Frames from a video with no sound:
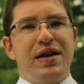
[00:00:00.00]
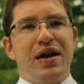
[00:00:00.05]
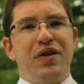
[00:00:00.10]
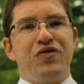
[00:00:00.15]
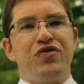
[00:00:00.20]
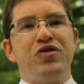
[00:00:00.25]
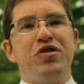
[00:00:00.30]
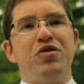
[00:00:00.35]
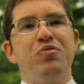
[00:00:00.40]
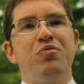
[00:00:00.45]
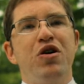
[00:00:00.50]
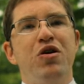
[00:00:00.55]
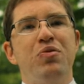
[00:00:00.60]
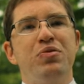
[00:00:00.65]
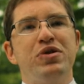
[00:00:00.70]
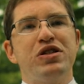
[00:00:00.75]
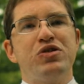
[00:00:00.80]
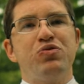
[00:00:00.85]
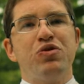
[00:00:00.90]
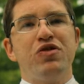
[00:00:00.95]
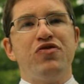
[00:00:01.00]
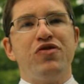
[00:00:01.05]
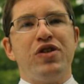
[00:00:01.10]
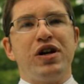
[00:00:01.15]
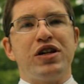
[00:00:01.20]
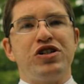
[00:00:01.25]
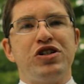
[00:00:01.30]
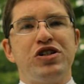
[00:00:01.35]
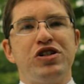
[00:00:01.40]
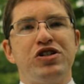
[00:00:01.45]
After a moment's
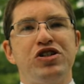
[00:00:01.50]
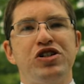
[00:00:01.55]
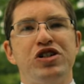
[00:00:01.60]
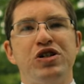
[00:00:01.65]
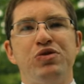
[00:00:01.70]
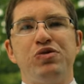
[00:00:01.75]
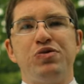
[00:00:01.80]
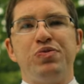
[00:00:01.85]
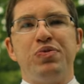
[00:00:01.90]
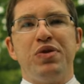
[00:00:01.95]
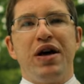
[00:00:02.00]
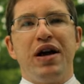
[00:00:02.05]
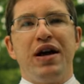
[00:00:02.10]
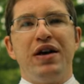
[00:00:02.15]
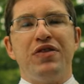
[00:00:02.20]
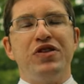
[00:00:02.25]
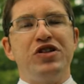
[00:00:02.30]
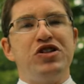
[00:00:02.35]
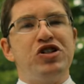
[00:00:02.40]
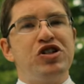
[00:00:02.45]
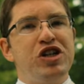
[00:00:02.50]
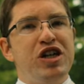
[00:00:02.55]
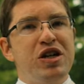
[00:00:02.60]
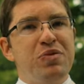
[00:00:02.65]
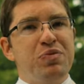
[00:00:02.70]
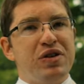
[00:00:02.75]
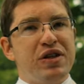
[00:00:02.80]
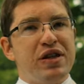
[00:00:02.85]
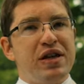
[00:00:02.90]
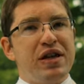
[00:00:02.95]
reflection, she replied that
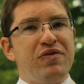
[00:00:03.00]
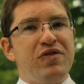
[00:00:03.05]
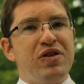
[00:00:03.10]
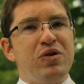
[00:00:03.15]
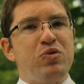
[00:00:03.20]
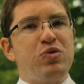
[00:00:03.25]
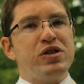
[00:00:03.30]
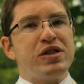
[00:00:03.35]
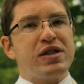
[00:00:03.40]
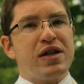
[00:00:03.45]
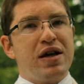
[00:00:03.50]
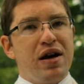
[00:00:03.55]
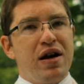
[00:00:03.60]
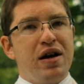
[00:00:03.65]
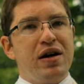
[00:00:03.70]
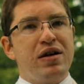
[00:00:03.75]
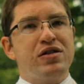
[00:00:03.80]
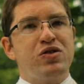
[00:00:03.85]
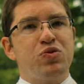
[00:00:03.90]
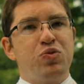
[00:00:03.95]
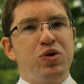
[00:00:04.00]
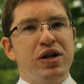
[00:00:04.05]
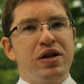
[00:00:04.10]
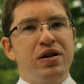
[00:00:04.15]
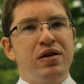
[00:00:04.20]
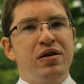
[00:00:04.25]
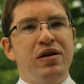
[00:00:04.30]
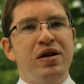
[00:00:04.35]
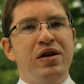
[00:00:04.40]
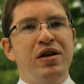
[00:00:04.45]
she believed it was God's
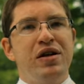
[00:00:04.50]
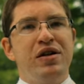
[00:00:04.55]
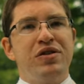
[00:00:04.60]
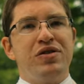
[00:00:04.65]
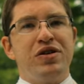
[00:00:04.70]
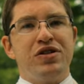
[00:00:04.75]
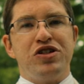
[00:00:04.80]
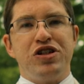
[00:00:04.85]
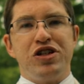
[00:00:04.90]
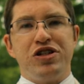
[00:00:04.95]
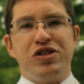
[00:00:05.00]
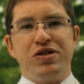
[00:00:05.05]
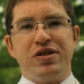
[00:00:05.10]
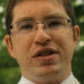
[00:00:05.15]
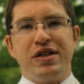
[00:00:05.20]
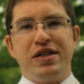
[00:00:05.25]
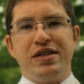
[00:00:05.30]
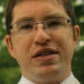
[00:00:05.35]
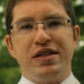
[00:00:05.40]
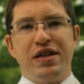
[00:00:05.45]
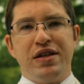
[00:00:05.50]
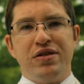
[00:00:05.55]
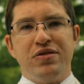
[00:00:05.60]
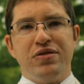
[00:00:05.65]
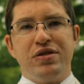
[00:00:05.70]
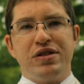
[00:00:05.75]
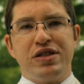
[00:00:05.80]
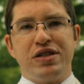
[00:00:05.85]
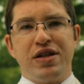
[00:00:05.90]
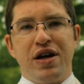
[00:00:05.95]
will that she should
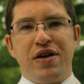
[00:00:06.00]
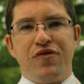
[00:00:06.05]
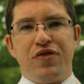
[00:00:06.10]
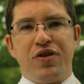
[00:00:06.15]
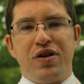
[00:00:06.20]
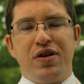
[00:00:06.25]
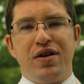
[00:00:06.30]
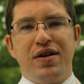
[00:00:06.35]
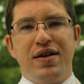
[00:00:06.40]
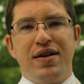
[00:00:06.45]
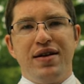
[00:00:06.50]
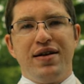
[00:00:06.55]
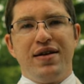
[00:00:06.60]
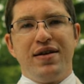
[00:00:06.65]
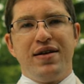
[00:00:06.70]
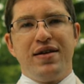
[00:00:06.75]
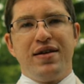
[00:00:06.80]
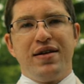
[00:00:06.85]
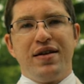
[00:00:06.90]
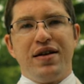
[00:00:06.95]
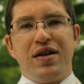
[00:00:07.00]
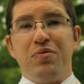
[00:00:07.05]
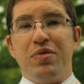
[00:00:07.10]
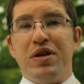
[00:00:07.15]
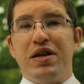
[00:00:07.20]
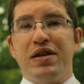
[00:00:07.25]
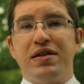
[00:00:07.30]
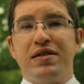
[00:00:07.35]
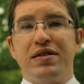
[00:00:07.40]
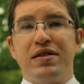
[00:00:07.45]
continue to suffer.
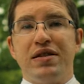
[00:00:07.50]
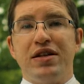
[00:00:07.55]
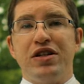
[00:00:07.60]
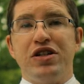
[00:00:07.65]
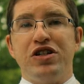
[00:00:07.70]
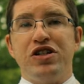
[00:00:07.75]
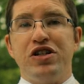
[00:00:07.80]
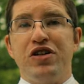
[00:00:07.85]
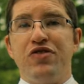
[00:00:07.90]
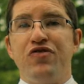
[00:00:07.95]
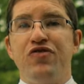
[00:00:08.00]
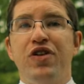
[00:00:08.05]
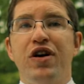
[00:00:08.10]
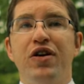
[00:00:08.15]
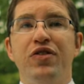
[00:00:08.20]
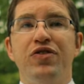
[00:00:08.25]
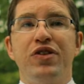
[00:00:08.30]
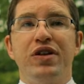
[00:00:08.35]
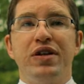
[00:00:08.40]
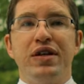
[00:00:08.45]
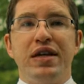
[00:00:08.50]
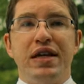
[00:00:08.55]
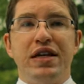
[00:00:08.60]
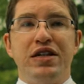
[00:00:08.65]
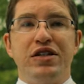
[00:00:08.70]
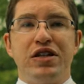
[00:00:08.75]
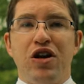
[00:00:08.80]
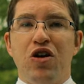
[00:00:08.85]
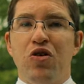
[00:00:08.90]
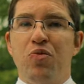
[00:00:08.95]
Immediately, she felt the
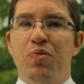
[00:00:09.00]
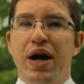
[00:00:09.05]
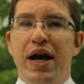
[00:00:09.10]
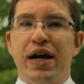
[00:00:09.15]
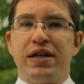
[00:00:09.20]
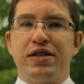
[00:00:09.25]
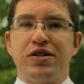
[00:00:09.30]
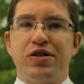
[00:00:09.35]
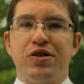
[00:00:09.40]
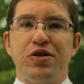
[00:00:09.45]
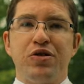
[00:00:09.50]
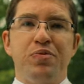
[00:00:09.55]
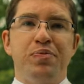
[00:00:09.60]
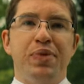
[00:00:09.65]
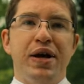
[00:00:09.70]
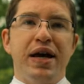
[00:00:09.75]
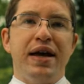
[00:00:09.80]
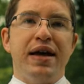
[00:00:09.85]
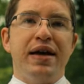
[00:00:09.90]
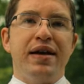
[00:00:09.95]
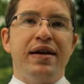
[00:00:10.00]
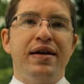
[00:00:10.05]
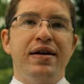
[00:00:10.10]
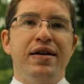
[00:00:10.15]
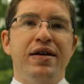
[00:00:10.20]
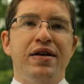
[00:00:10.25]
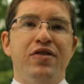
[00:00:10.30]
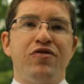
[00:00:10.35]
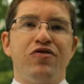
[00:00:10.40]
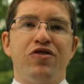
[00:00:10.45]
need to go back to her bed,
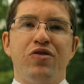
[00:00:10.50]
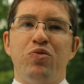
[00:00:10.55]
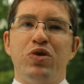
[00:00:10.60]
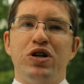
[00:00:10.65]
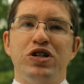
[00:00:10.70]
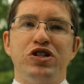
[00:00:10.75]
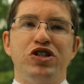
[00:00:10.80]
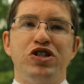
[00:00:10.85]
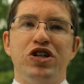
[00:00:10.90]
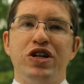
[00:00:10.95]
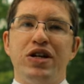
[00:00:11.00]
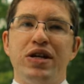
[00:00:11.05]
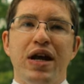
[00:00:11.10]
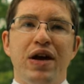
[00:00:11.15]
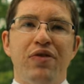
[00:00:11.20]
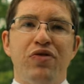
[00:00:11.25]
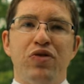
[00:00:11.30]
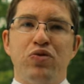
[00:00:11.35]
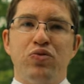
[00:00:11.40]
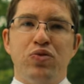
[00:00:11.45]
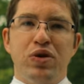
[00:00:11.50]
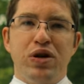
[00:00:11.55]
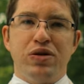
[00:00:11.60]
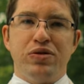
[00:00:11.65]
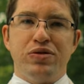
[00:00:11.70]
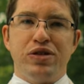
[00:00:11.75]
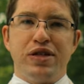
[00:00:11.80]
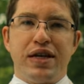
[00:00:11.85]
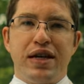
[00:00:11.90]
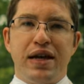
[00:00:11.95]
from which she never
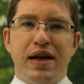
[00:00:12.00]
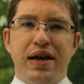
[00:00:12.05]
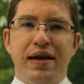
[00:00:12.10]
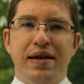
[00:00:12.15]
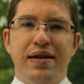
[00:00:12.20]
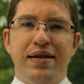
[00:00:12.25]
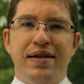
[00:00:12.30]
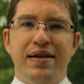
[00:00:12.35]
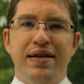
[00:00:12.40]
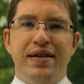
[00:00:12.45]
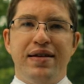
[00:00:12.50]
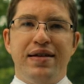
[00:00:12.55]
rose again.